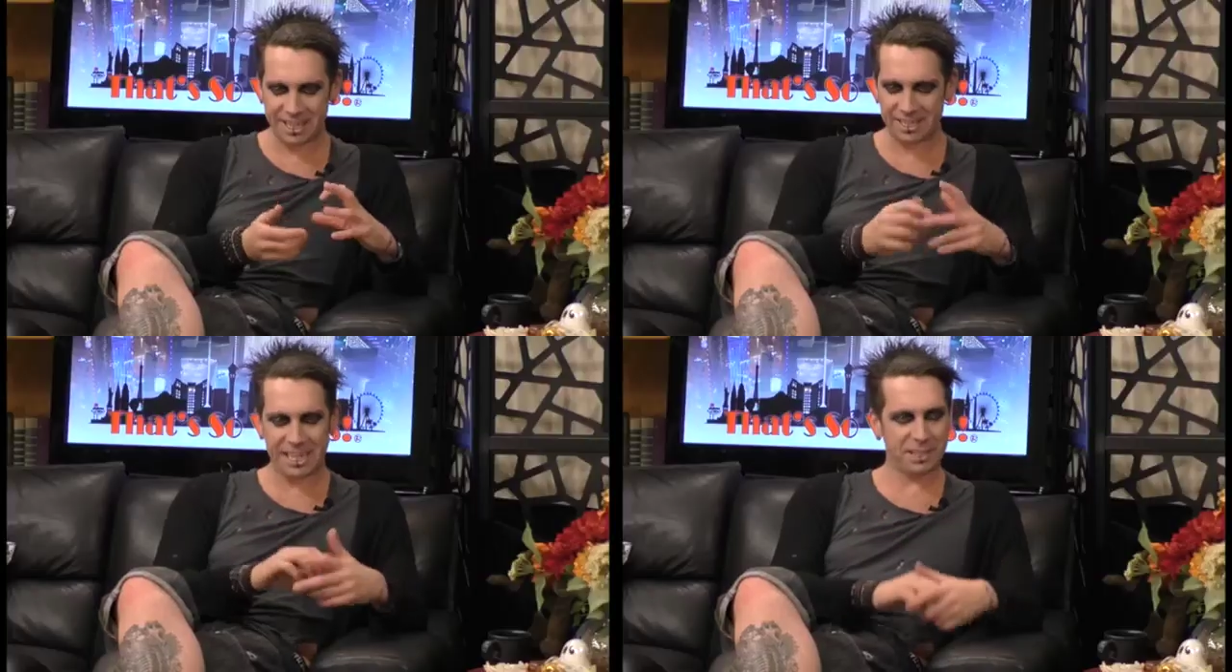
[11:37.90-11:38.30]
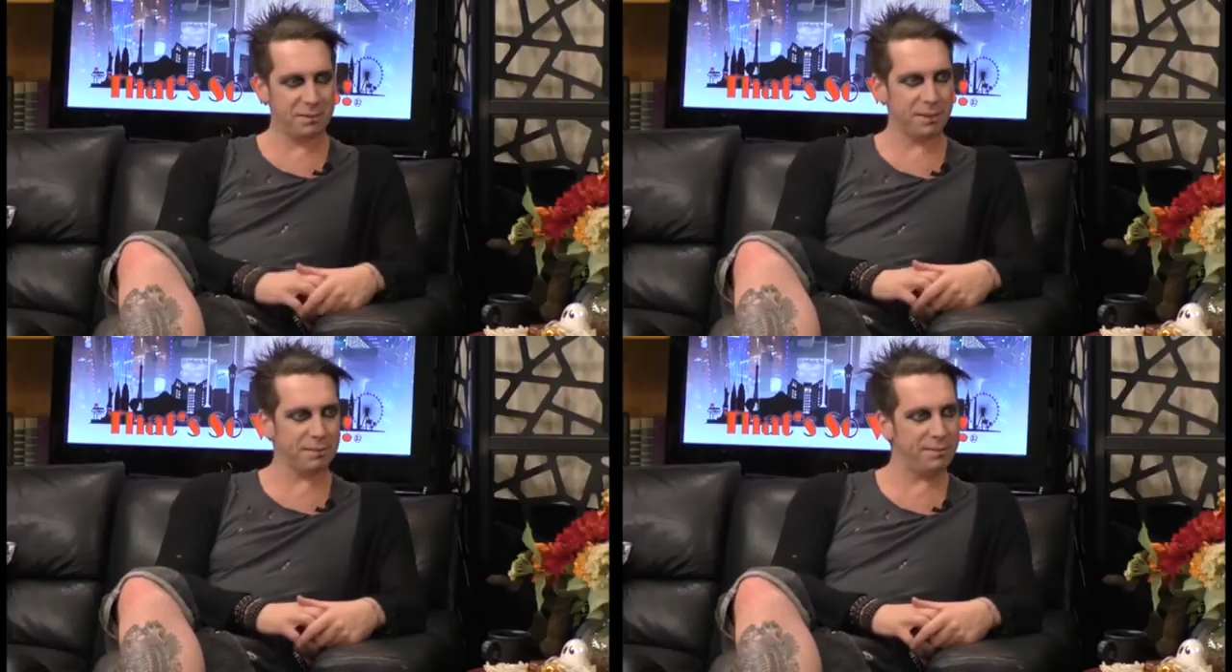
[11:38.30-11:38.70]

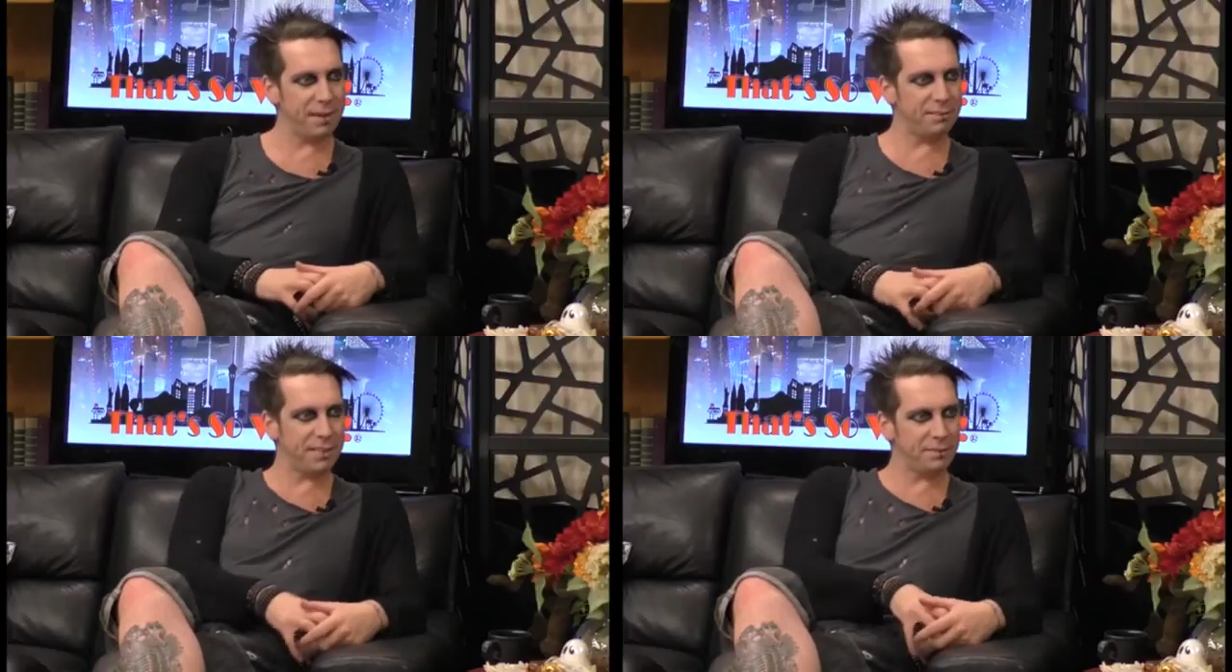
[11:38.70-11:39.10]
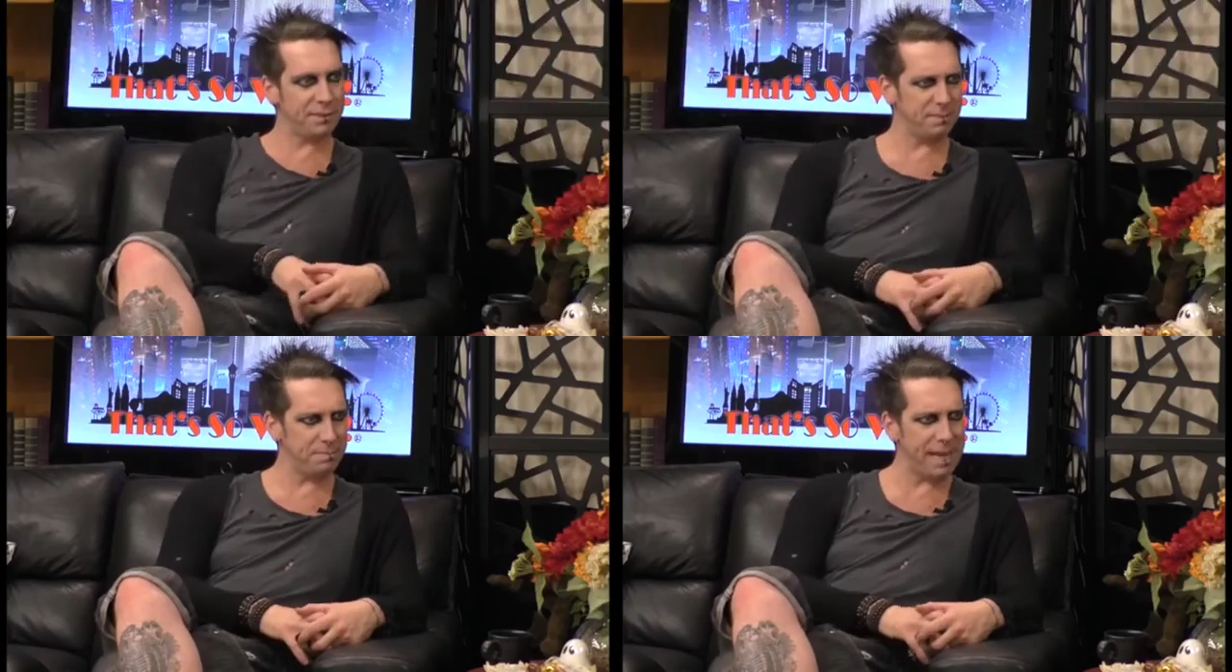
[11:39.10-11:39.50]
Nashua
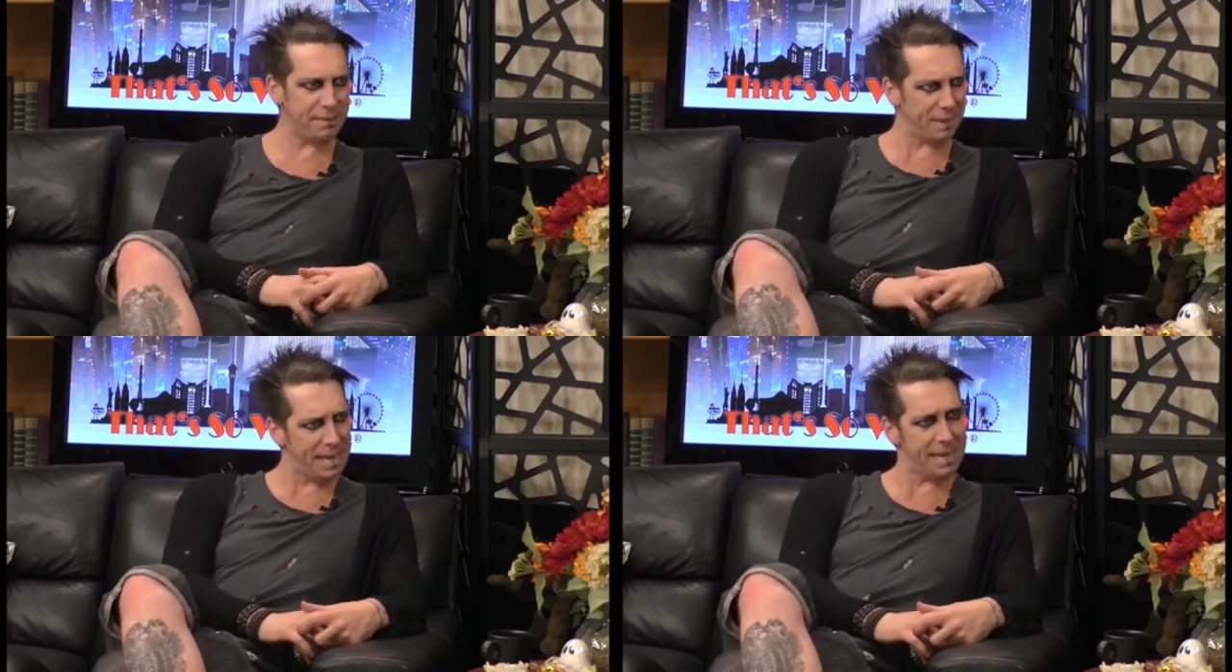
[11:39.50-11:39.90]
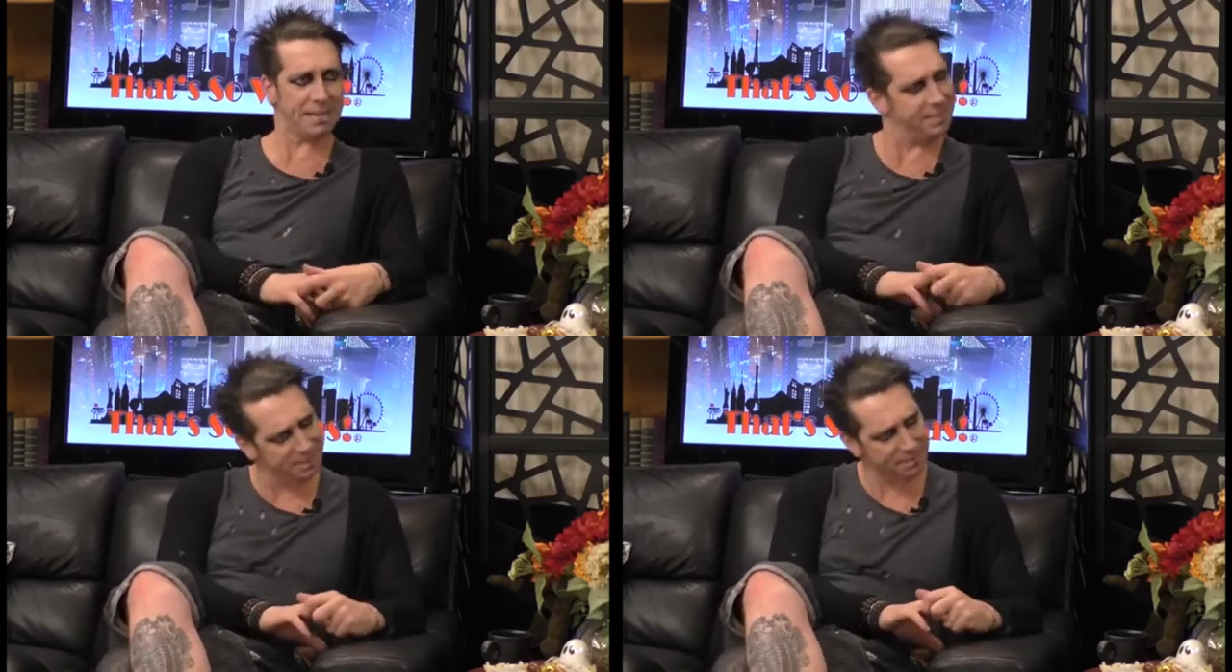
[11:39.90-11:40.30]
357 Matte
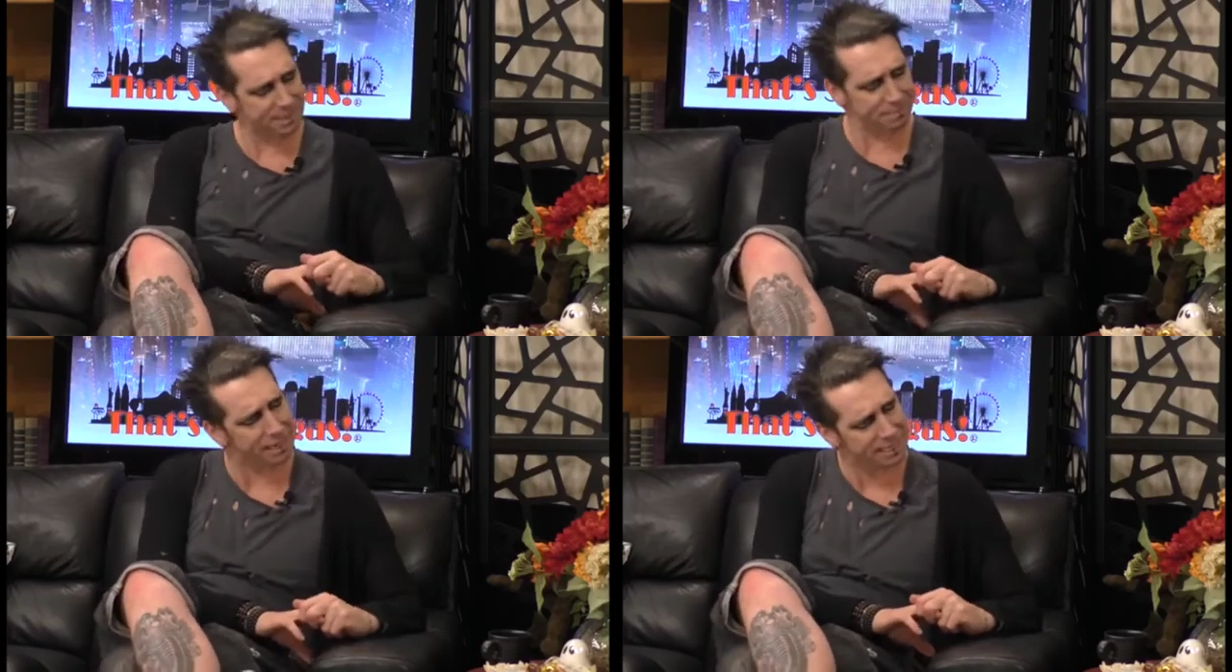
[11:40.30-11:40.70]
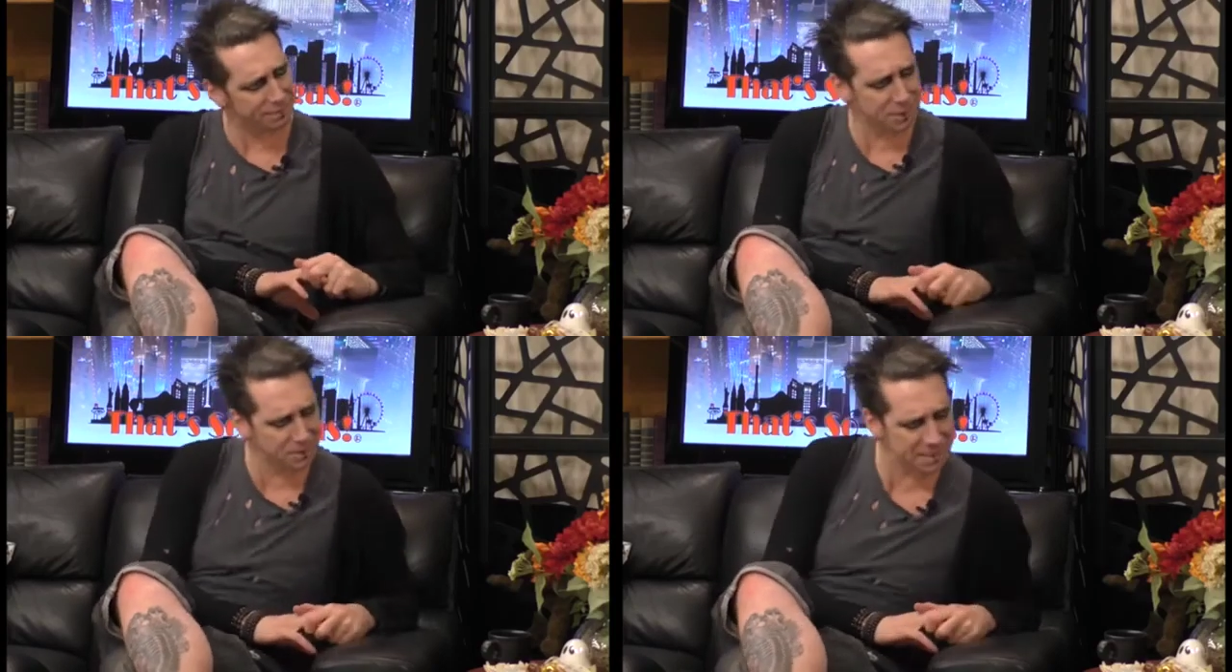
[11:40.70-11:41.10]
Black is my brand
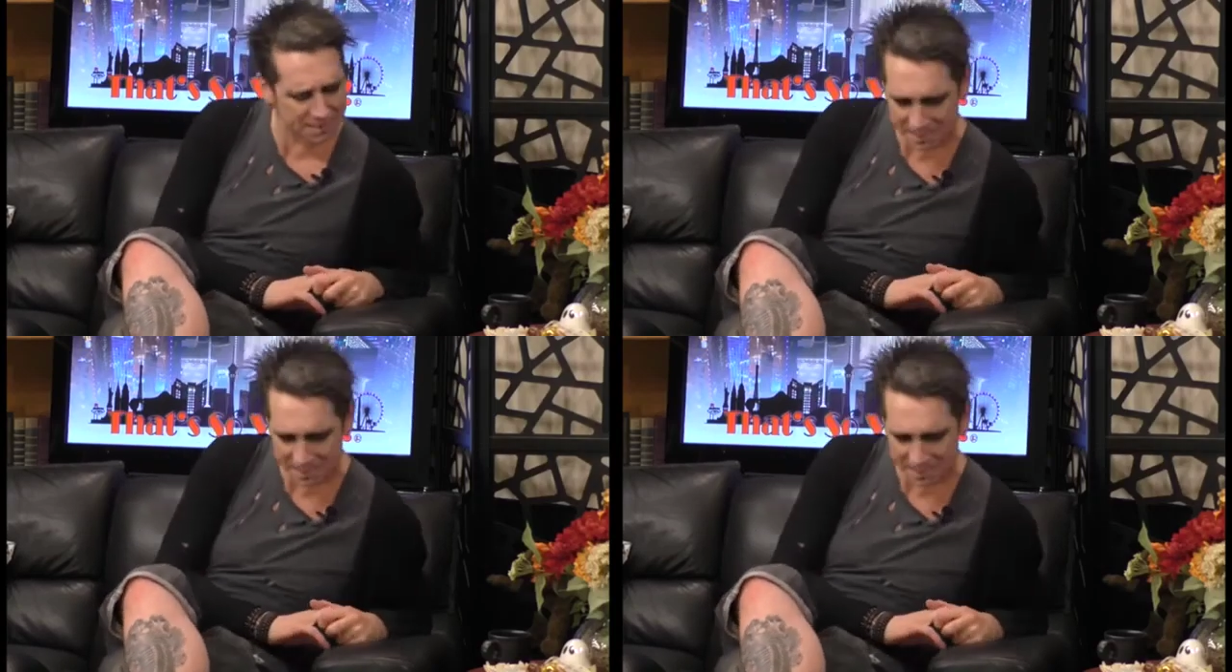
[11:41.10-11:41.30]
of choice.